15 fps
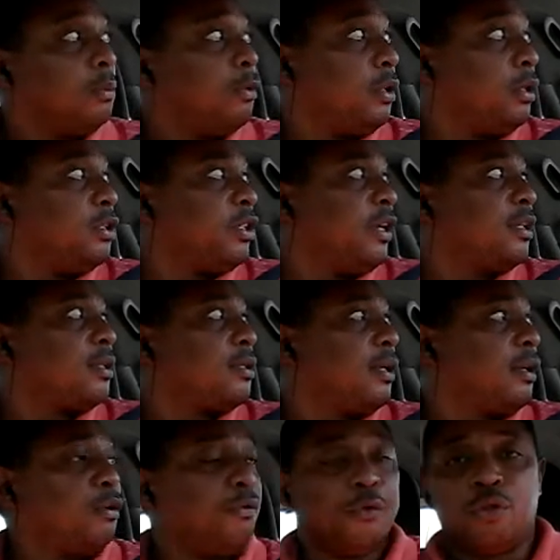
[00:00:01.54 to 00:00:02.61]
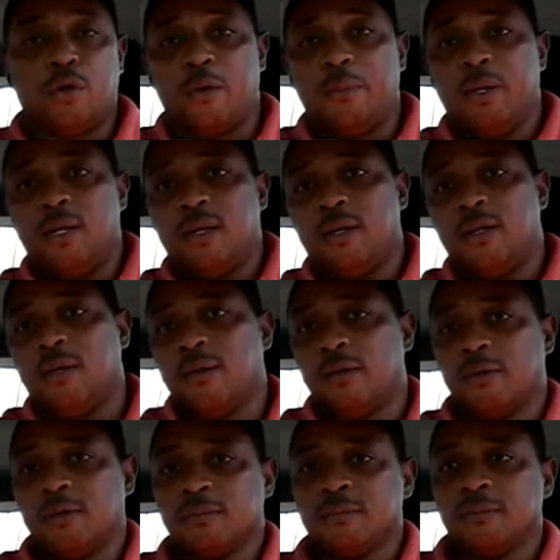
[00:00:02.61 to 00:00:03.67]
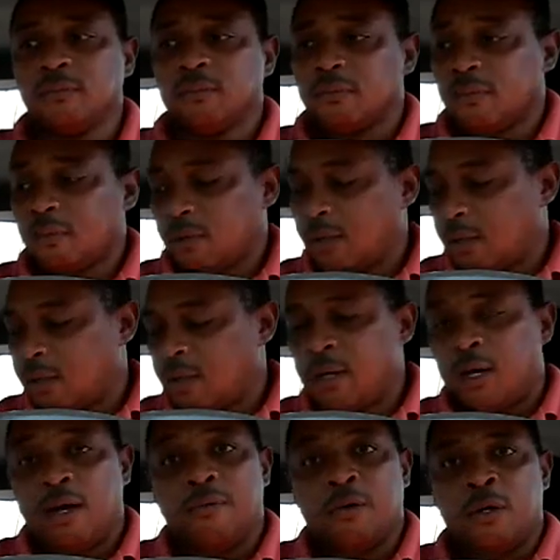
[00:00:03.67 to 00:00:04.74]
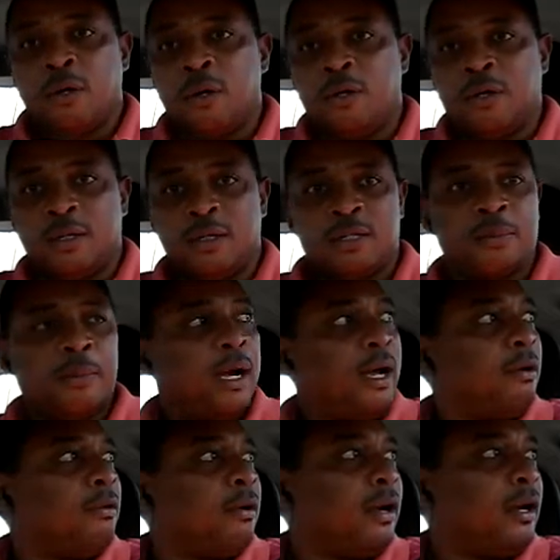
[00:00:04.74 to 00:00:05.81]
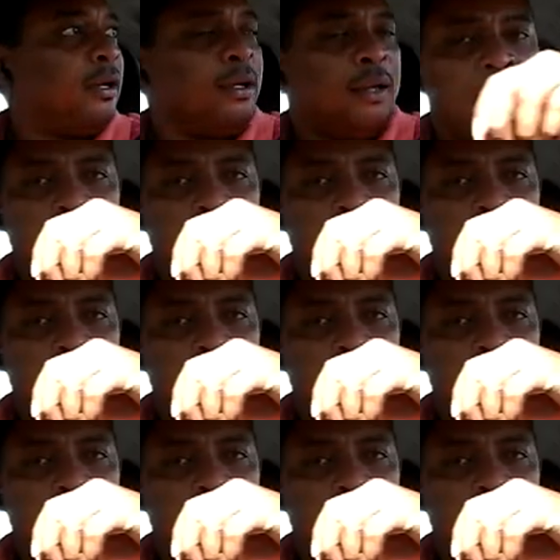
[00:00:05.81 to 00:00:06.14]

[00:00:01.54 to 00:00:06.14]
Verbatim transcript: Good morning, gents. Thank you for joining me and uh, have a Coke and a smile, Ron.